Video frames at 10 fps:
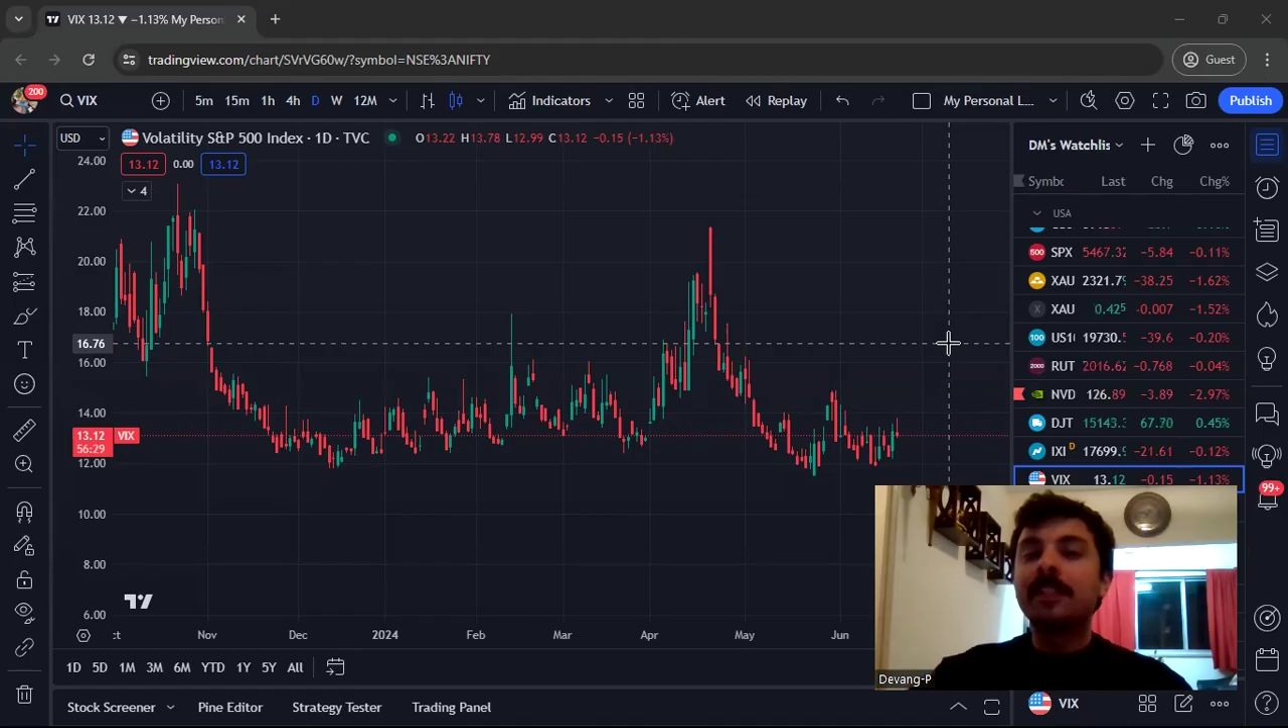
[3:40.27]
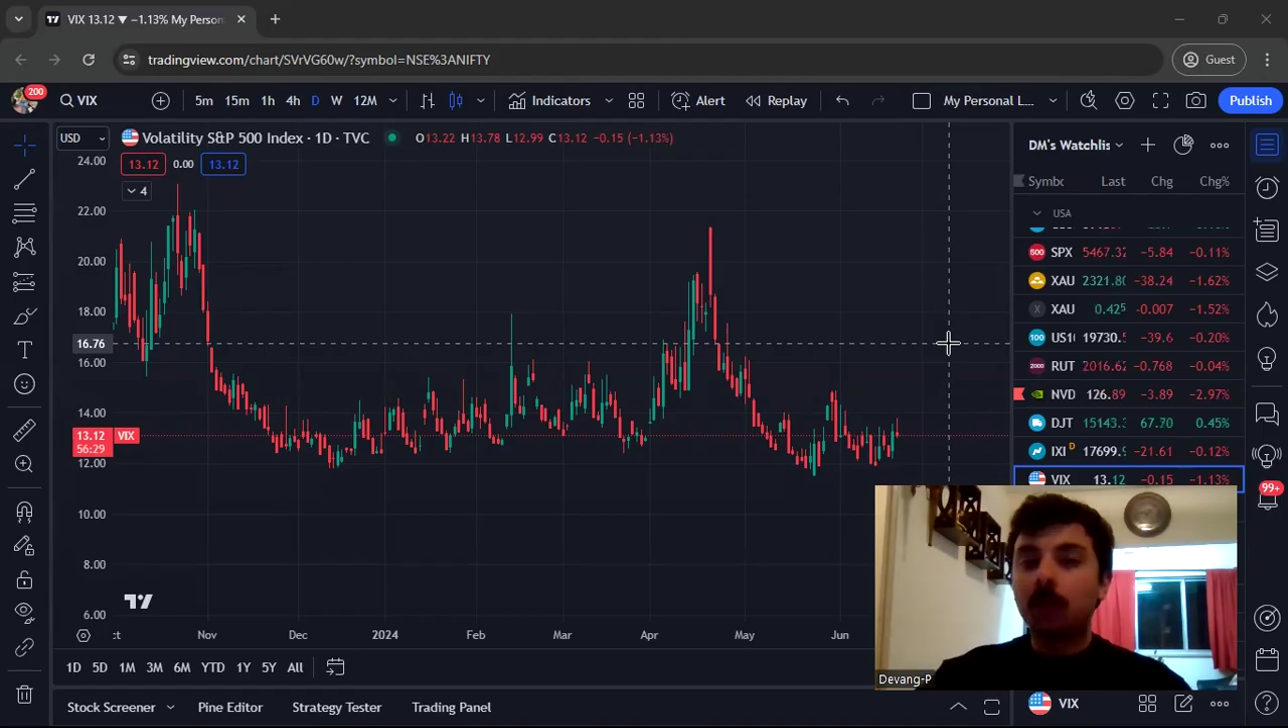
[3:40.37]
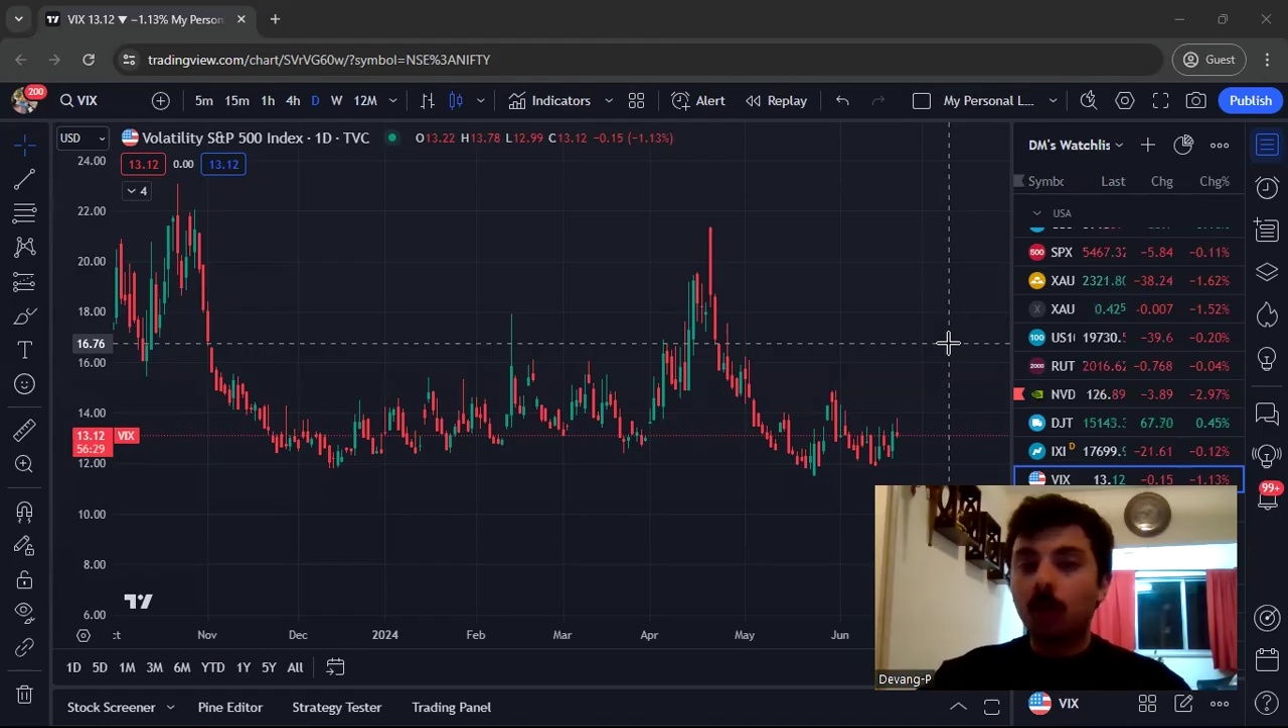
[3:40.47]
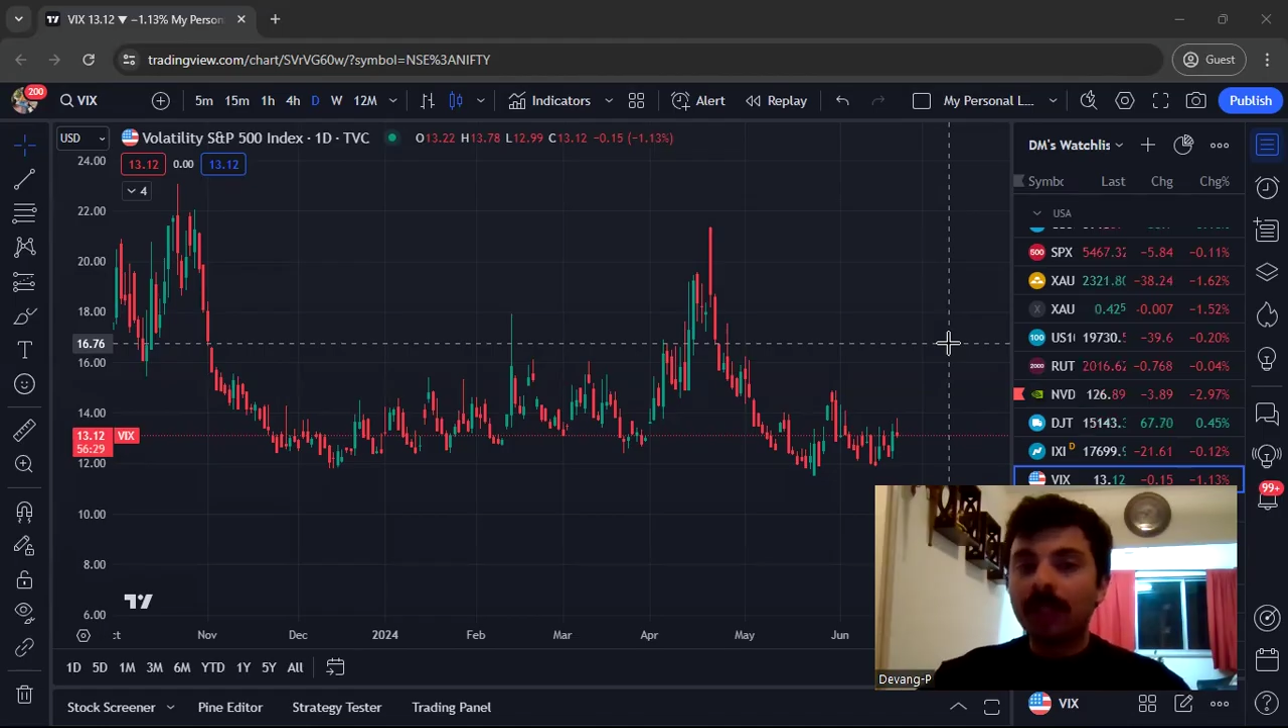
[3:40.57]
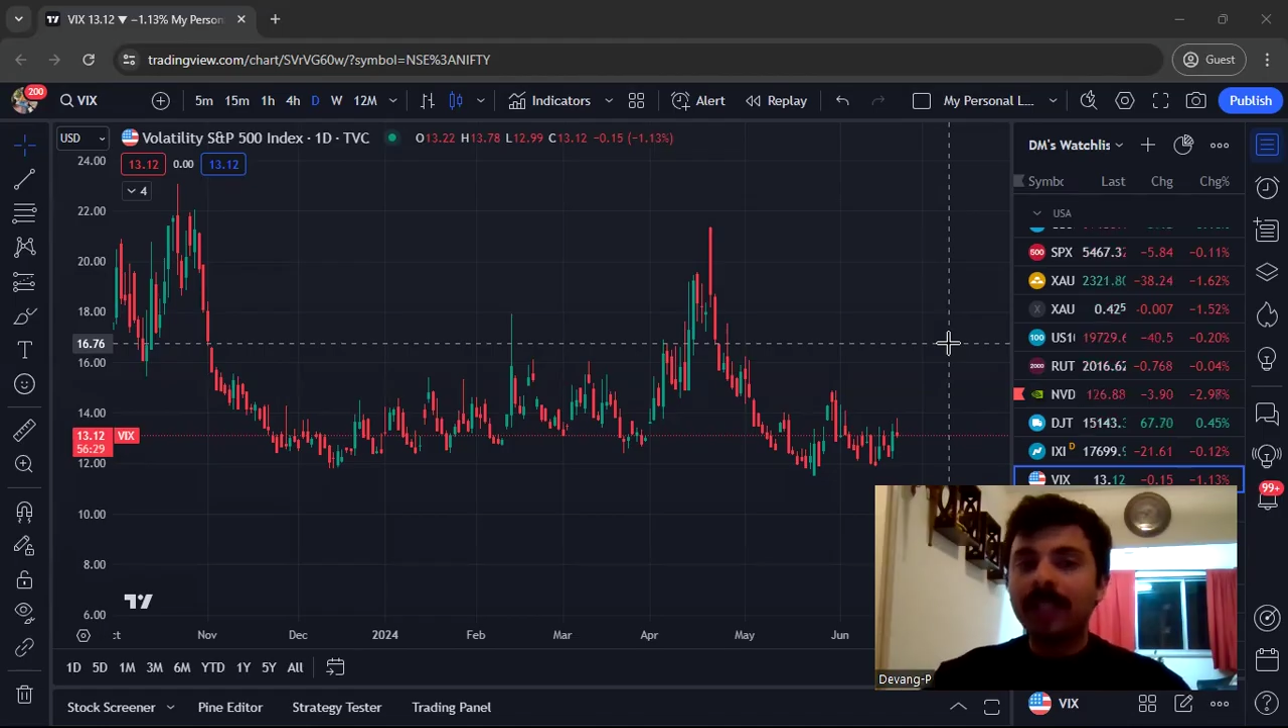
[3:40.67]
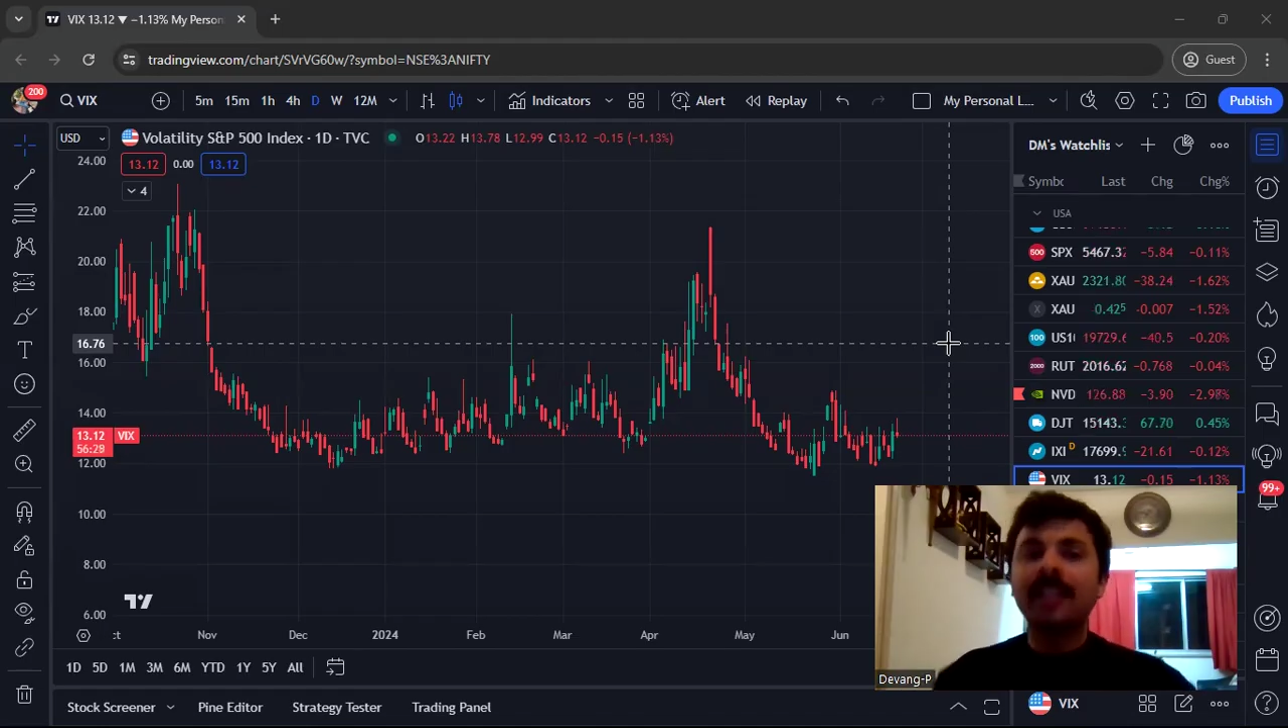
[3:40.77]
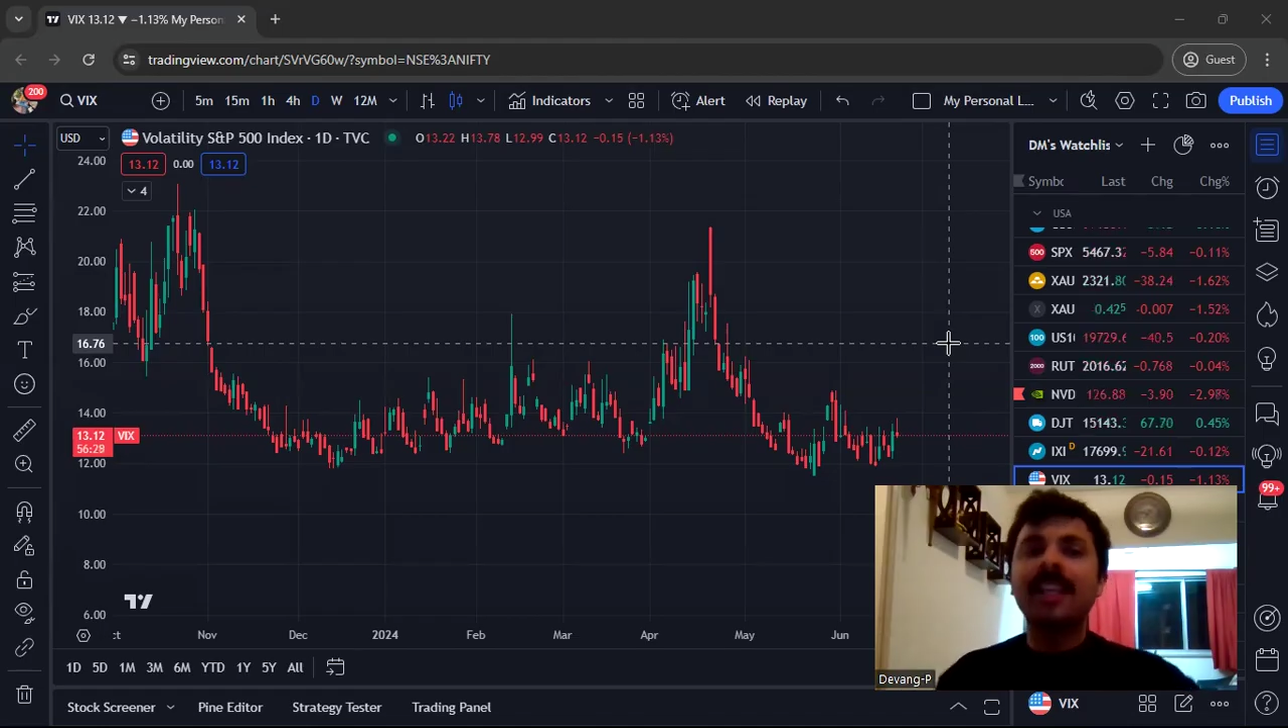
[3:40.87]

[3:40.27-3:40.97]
slowly.